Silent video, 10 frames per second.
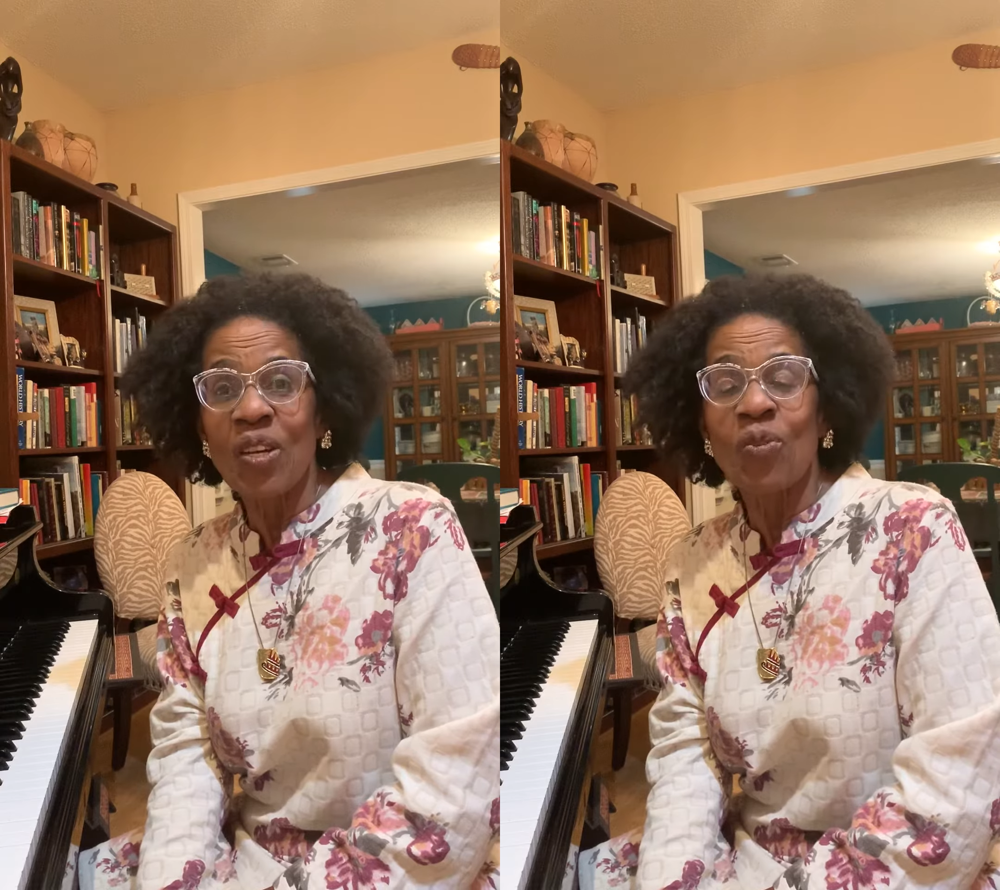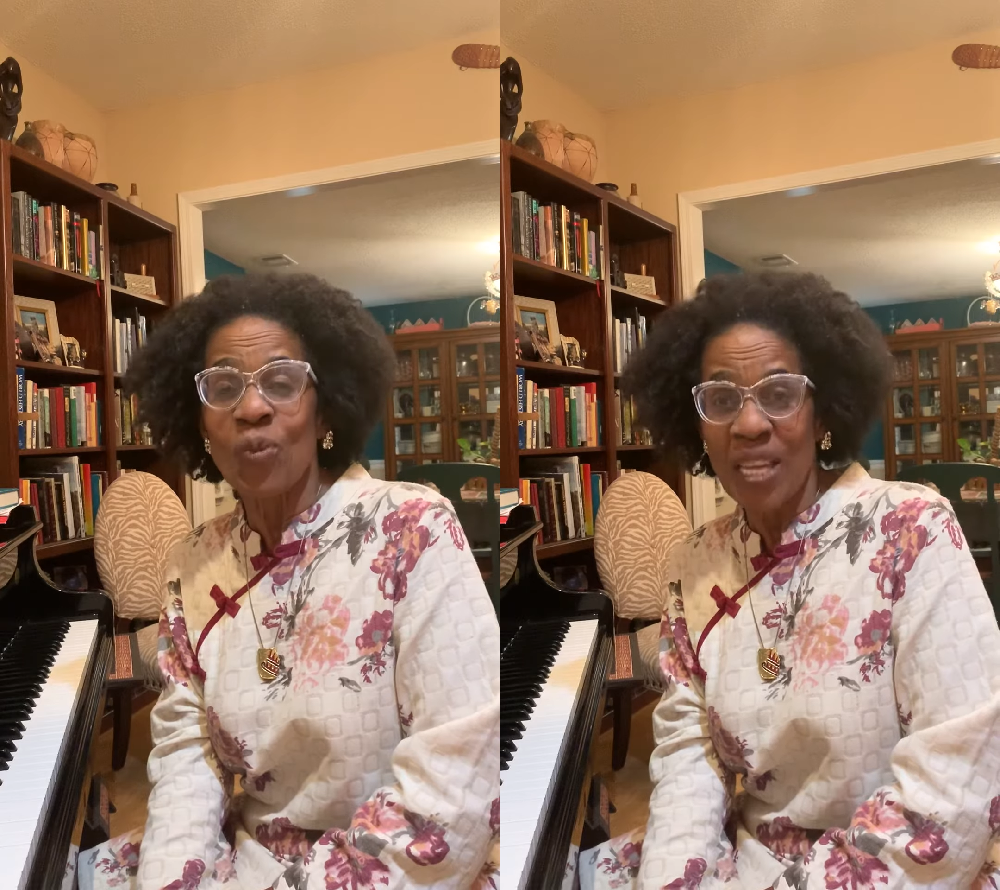
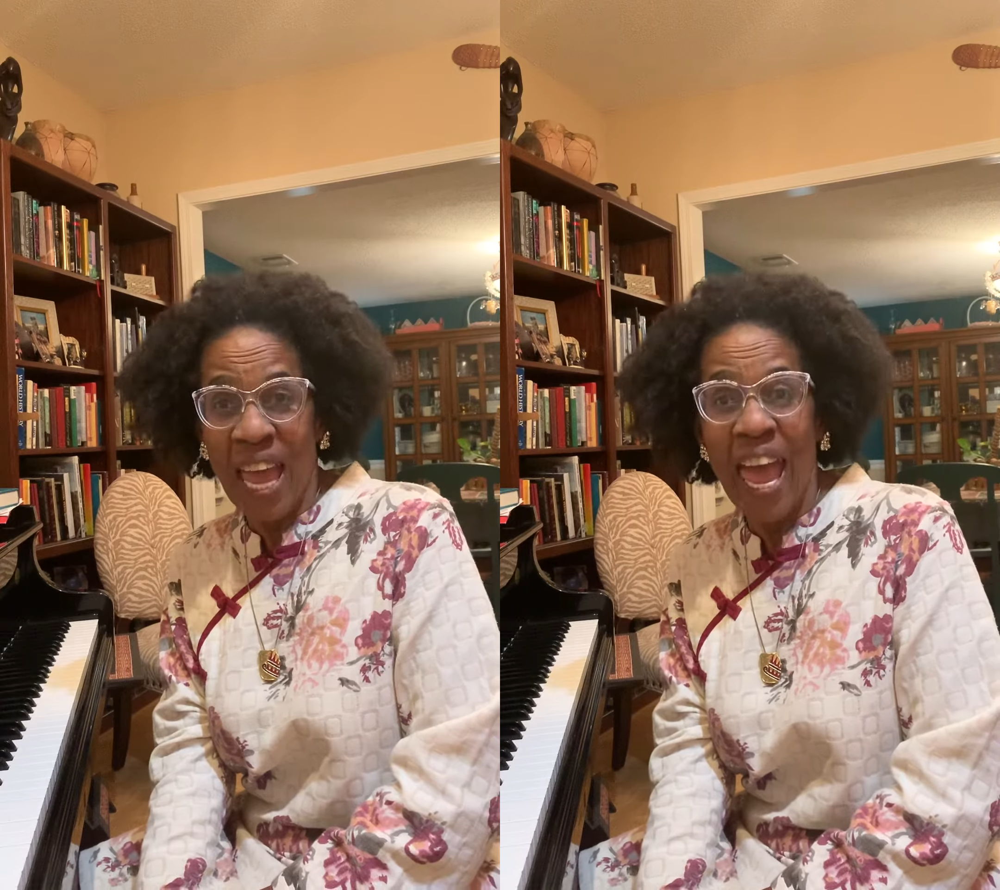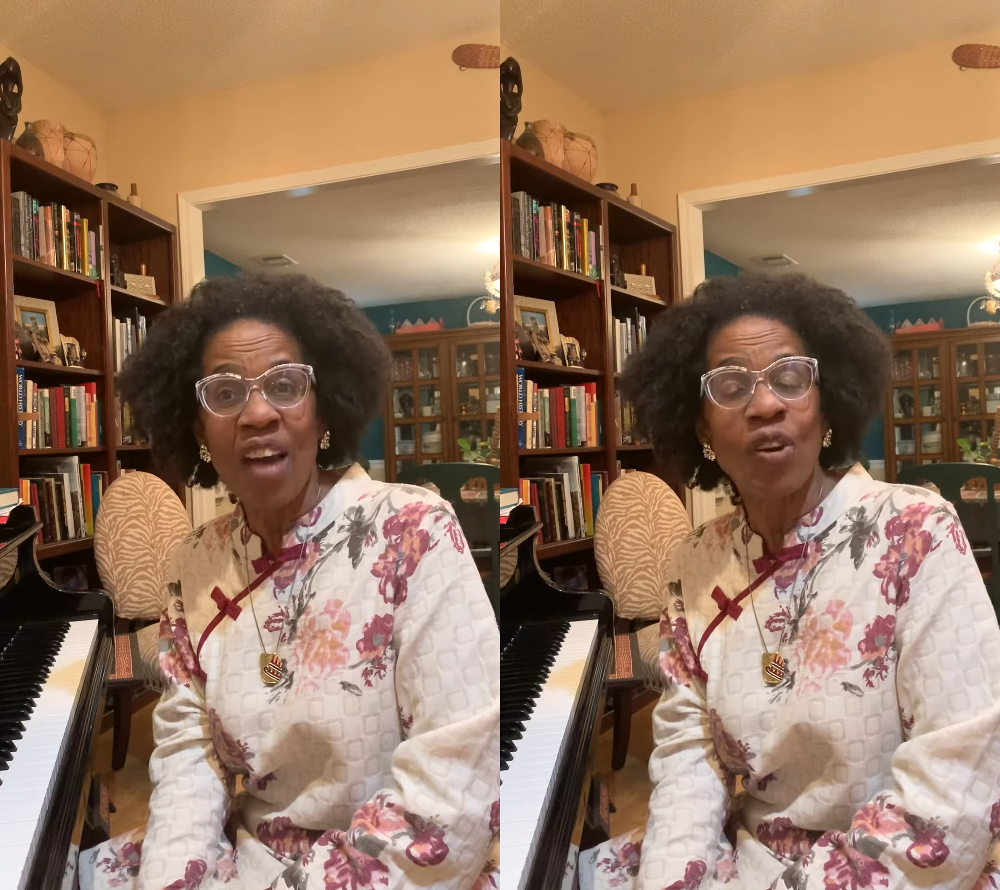We
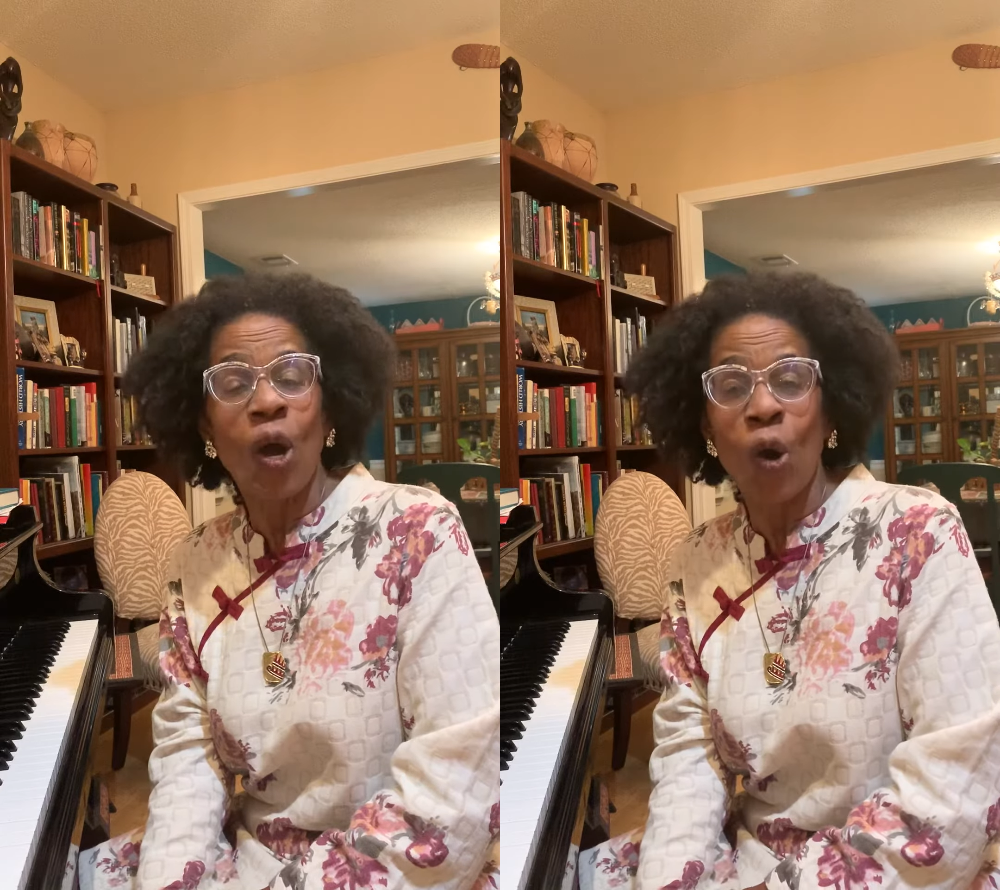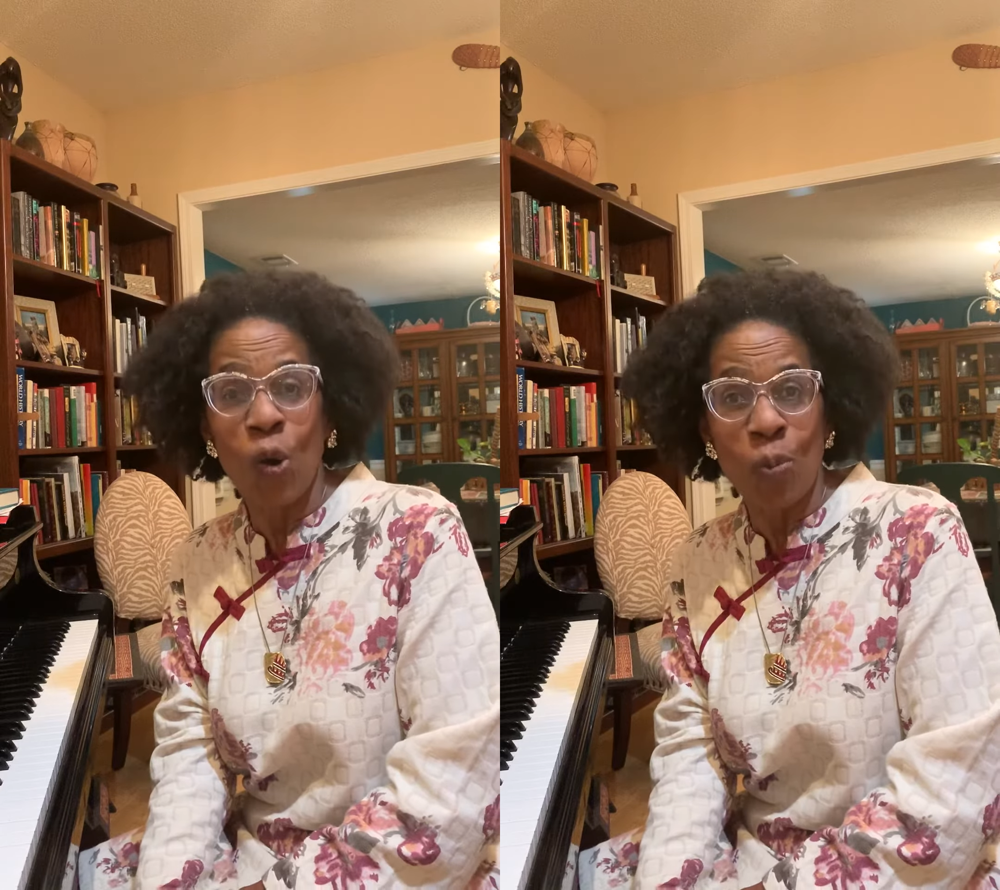have a
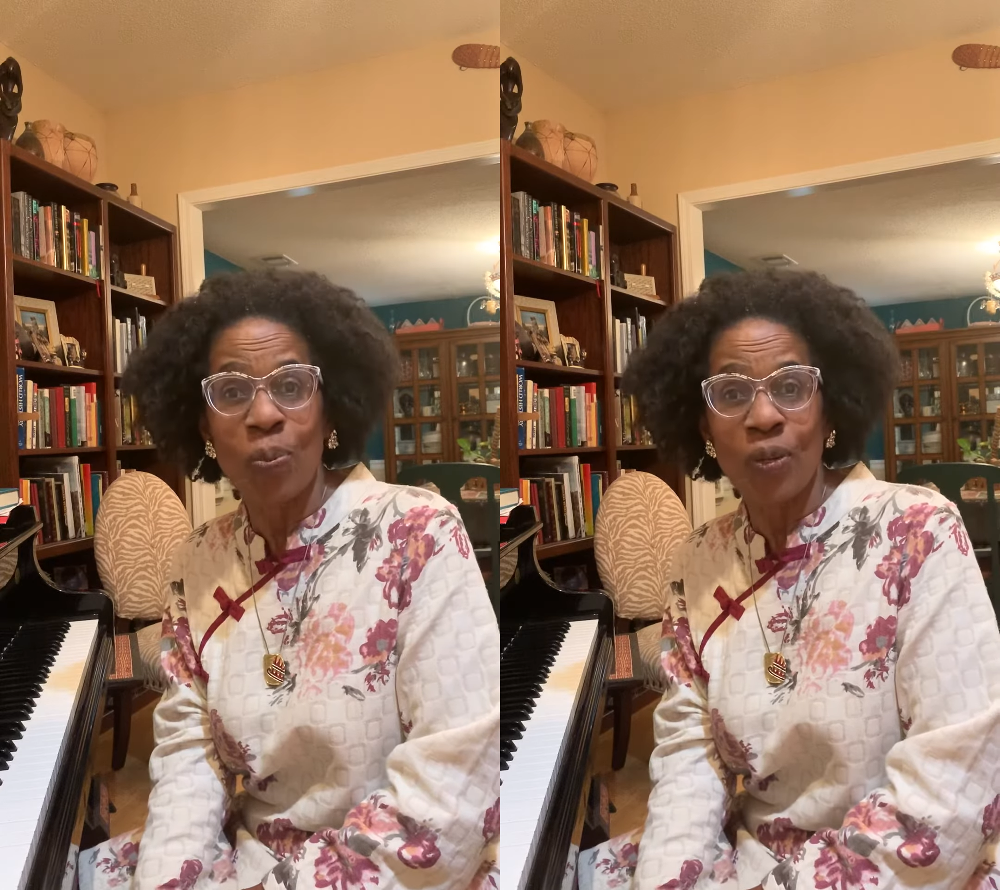hope